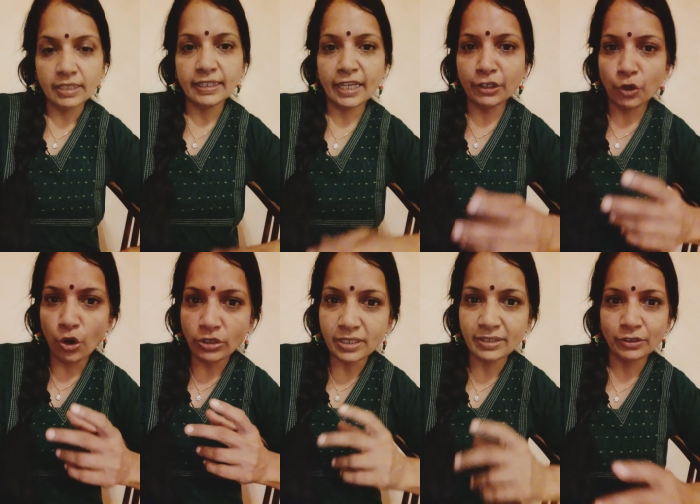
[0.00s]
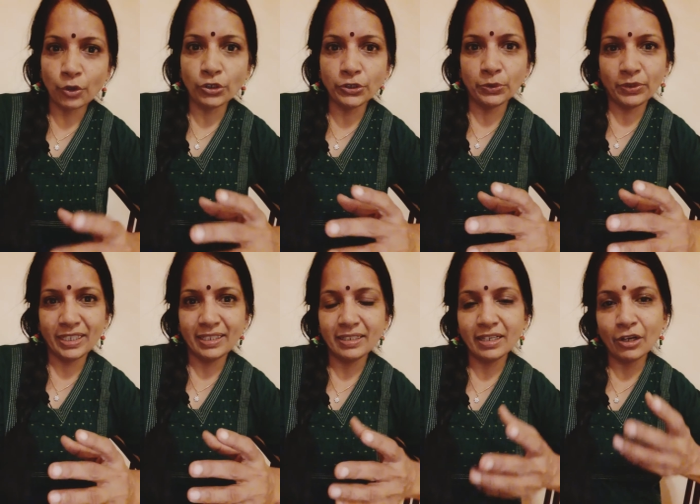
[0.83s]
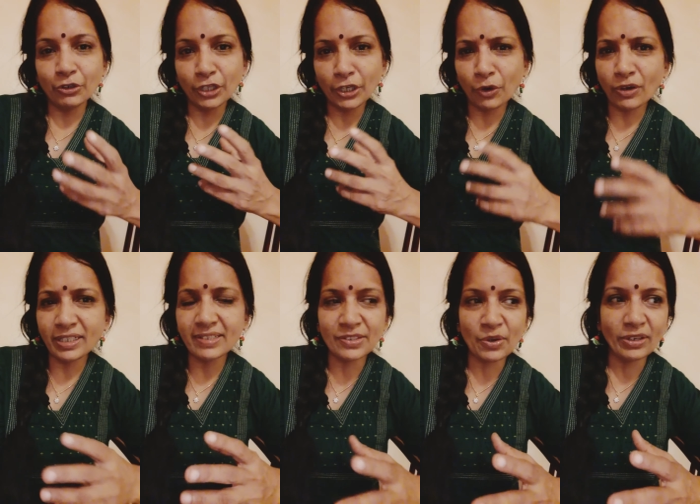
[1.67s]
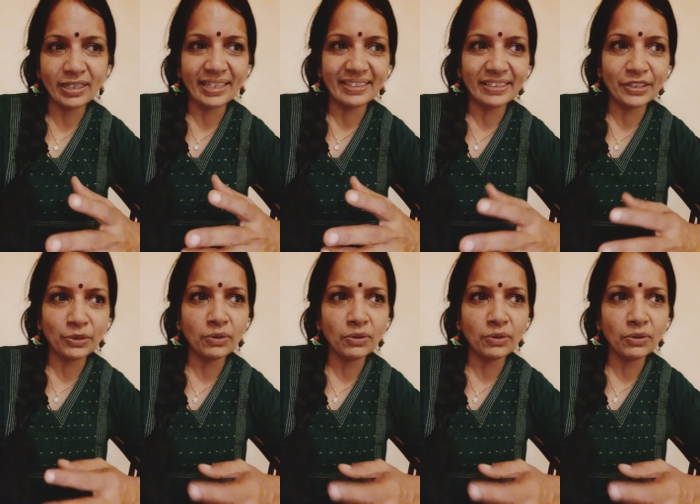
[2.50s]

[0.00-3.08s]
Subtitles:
They are not taught to read, or they are not, it's not like that,